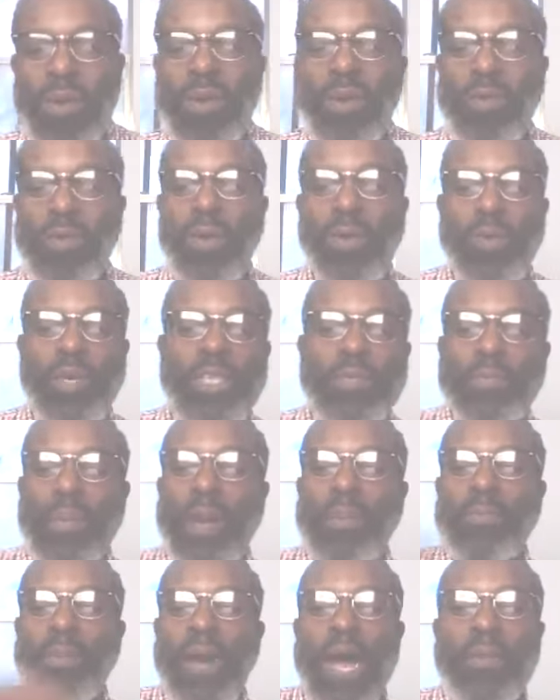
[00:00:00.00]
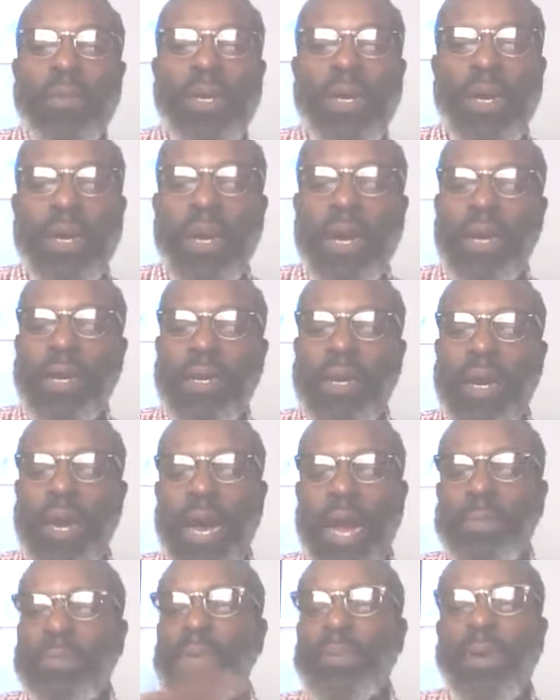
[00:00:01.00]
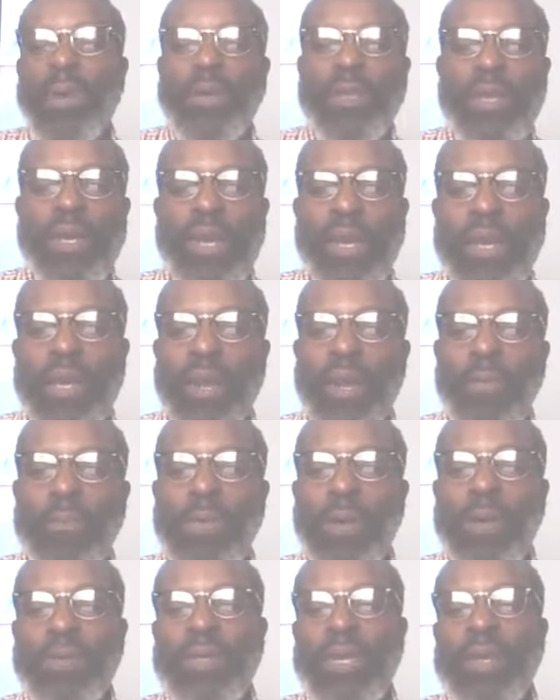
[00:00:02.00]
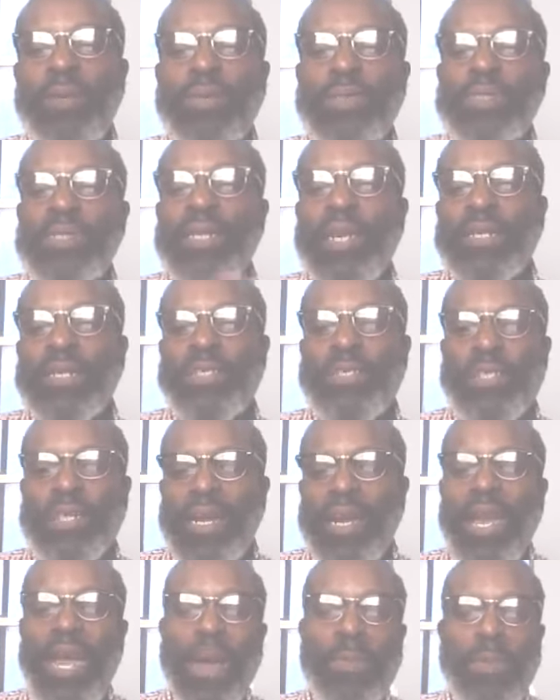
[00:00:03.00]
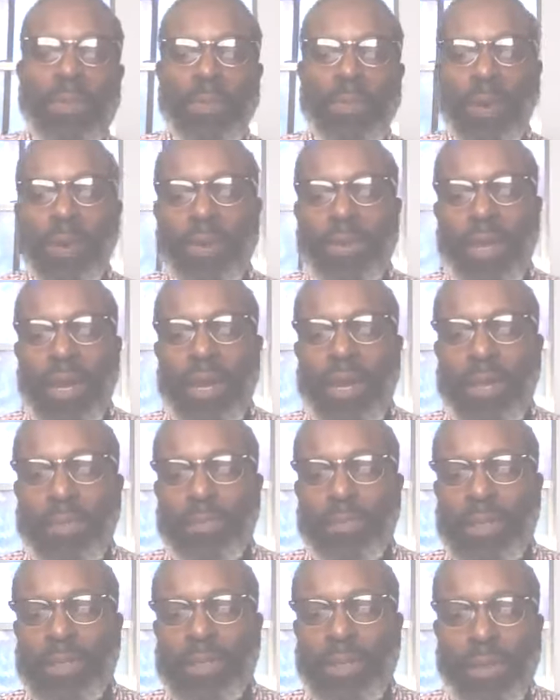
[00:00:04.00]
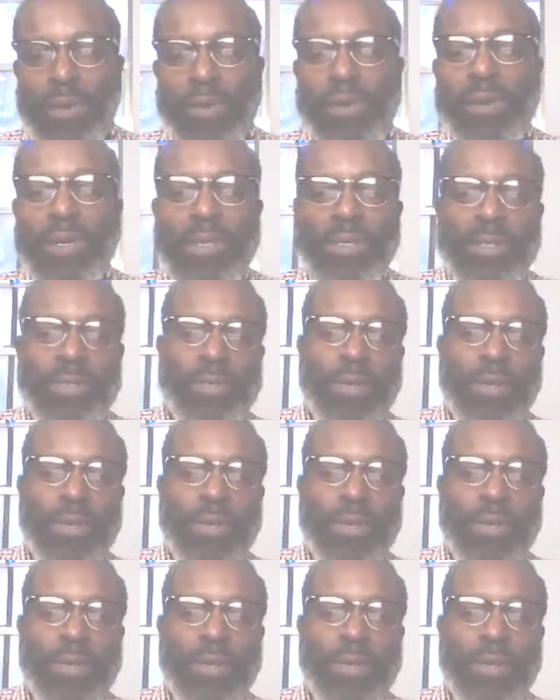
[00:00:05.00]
want to wish my mama a, a, happy birthday again. Her birthday was yesterday. Happy birthday, Miss Lords